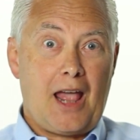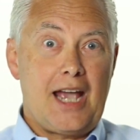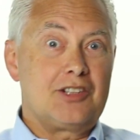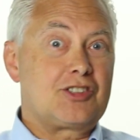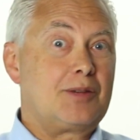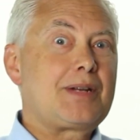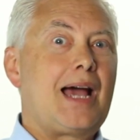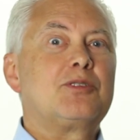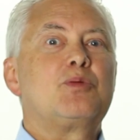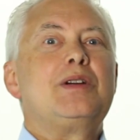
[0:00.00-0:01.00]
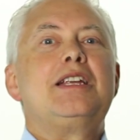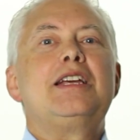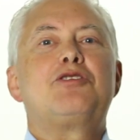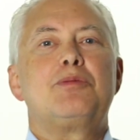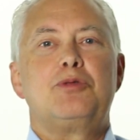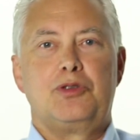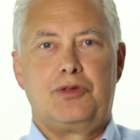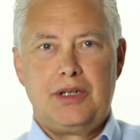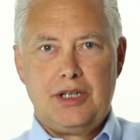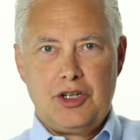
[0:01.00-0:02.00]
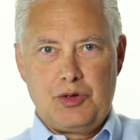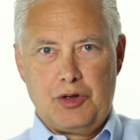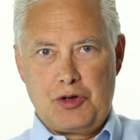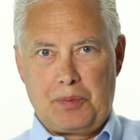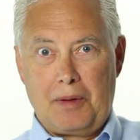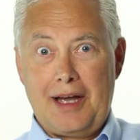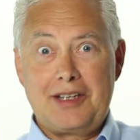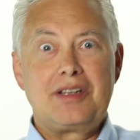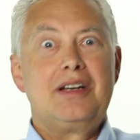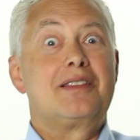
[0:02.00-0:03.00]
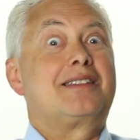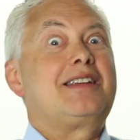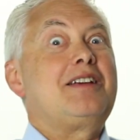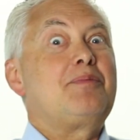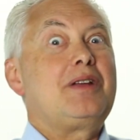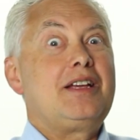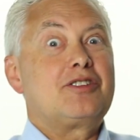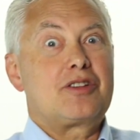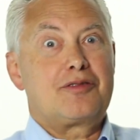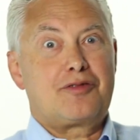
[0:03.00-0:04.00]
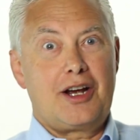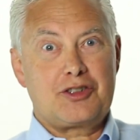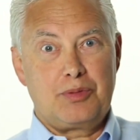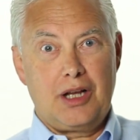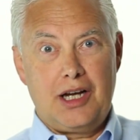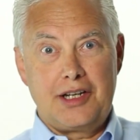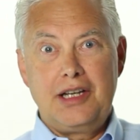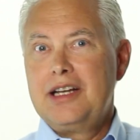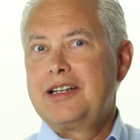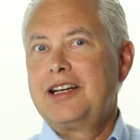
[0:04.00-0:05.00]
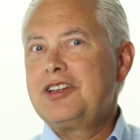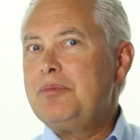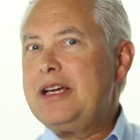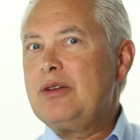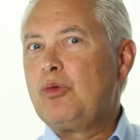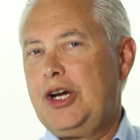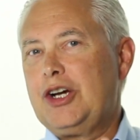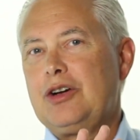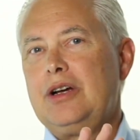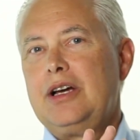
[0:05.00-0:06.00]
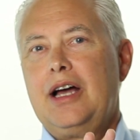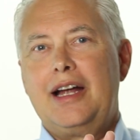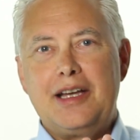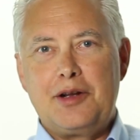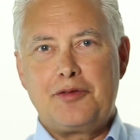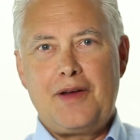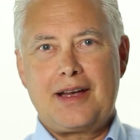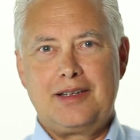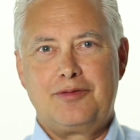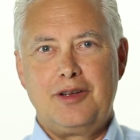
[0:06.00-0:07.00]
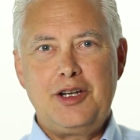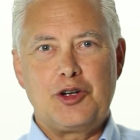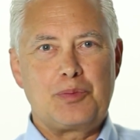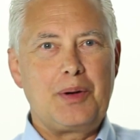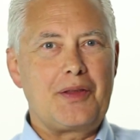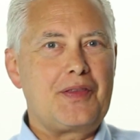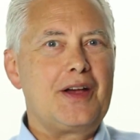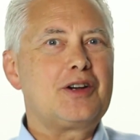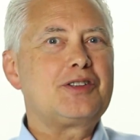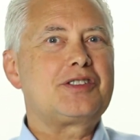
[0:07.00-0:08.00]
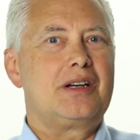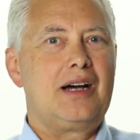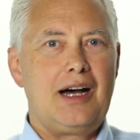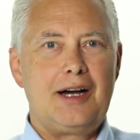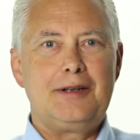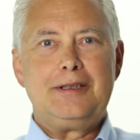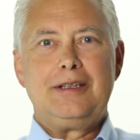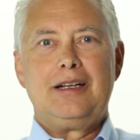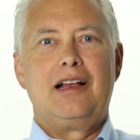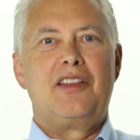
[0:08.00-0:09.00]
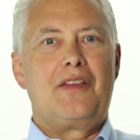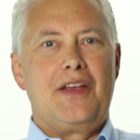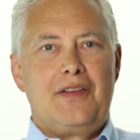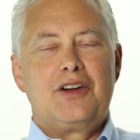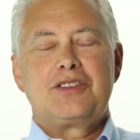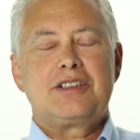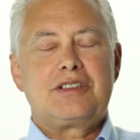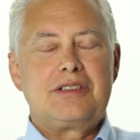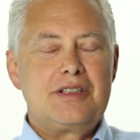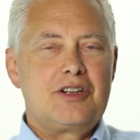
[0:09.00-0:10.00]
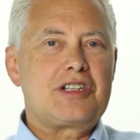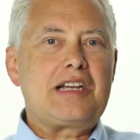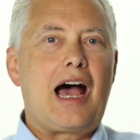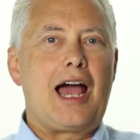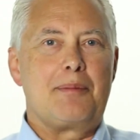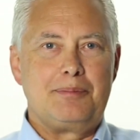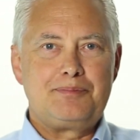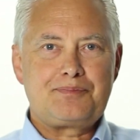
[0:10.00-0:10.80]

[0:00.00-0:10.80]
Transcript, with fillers: and sometimes we need to move to a new place. The team needs fresh blood. Doesn't mean we're an ineffective leader, but there's a there's a there's a time